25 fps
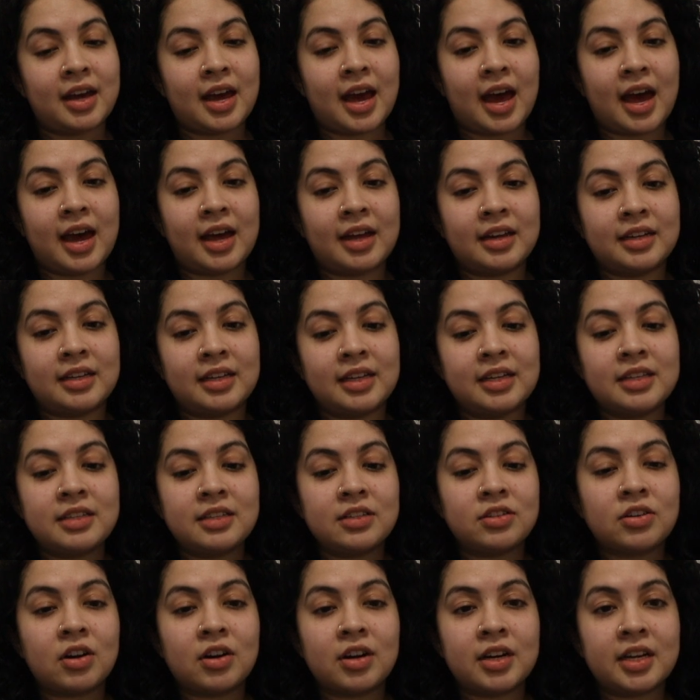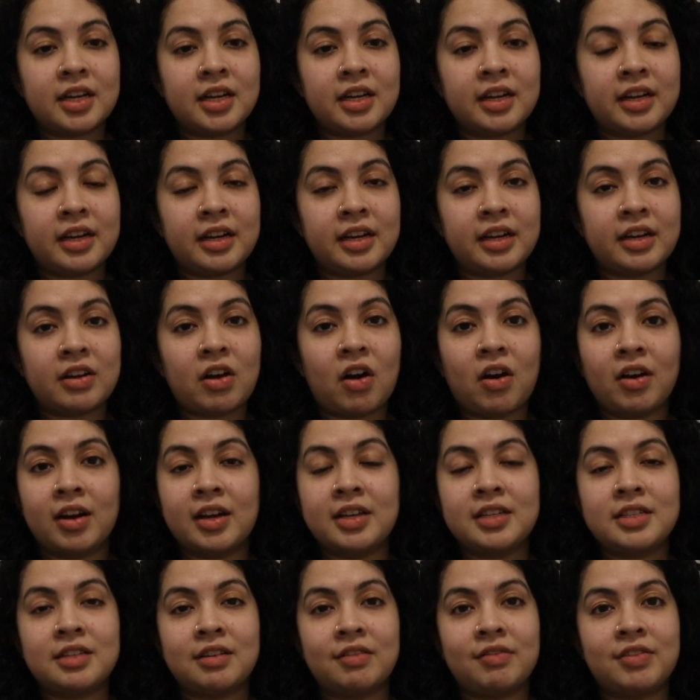And this started in
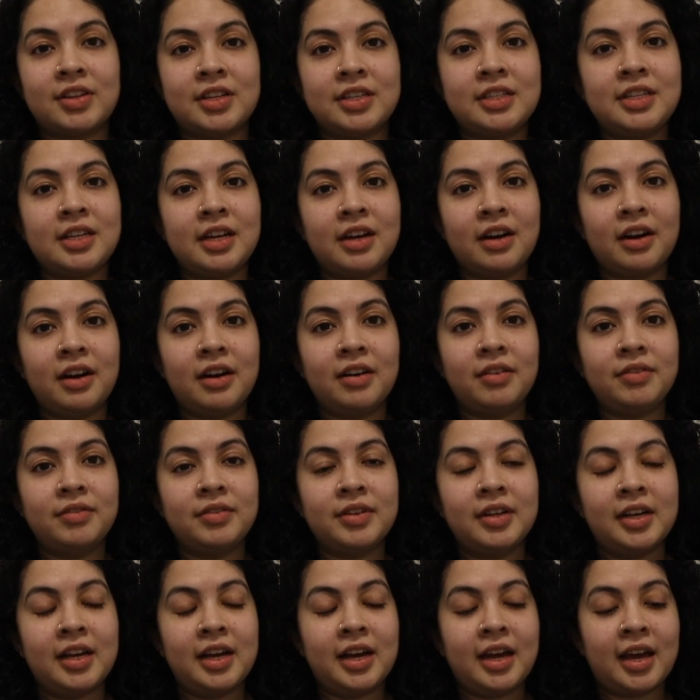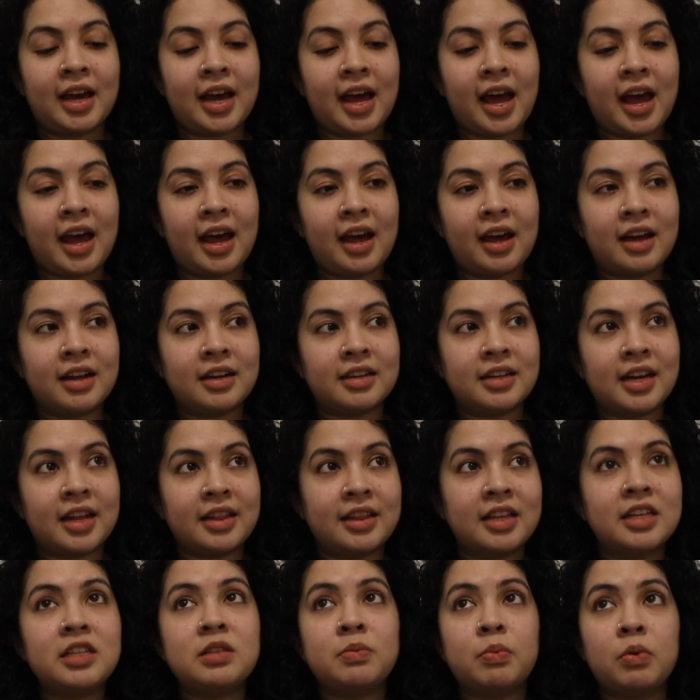August of this year. And
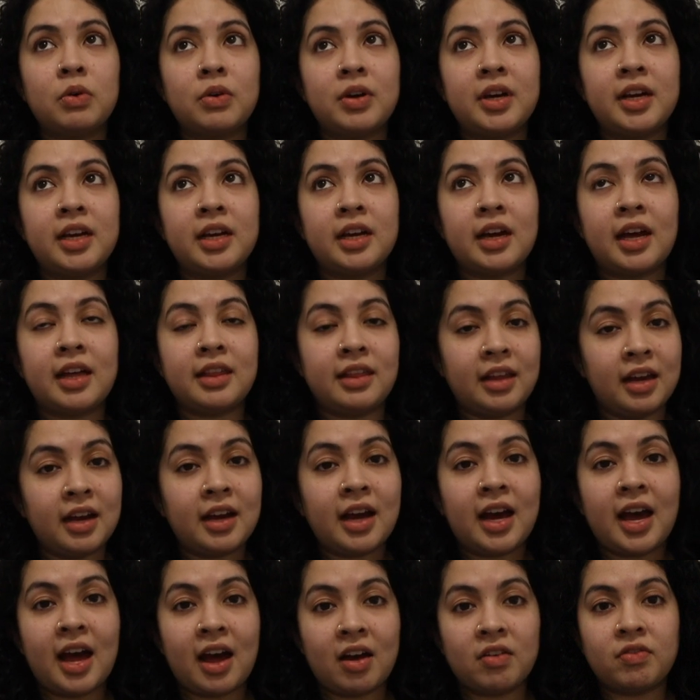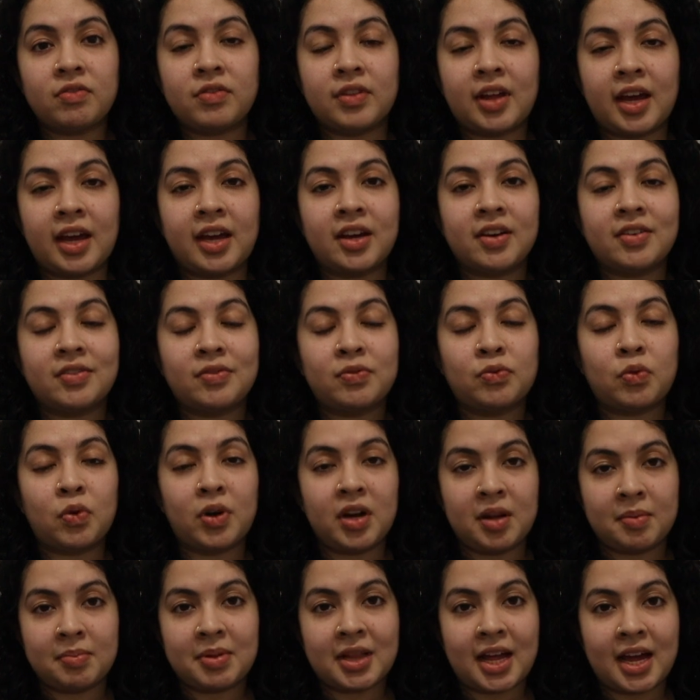at this point, I think I have like
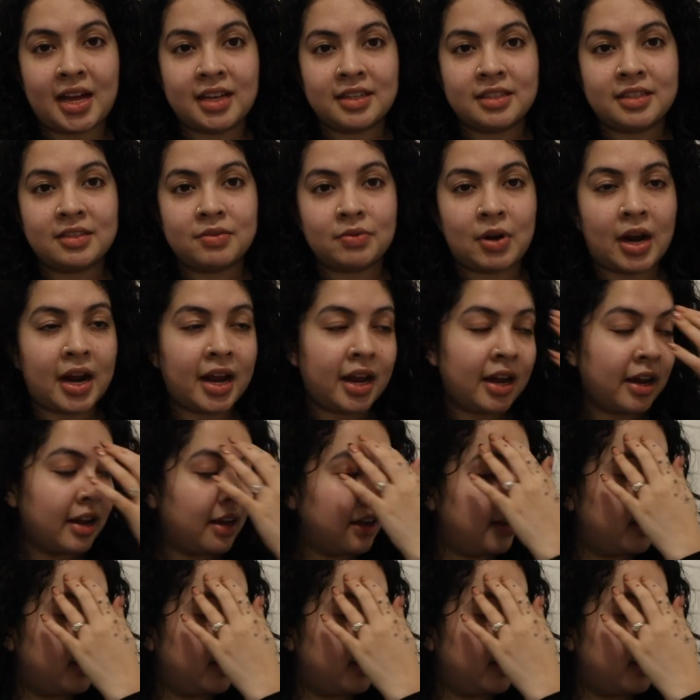40 plants, right?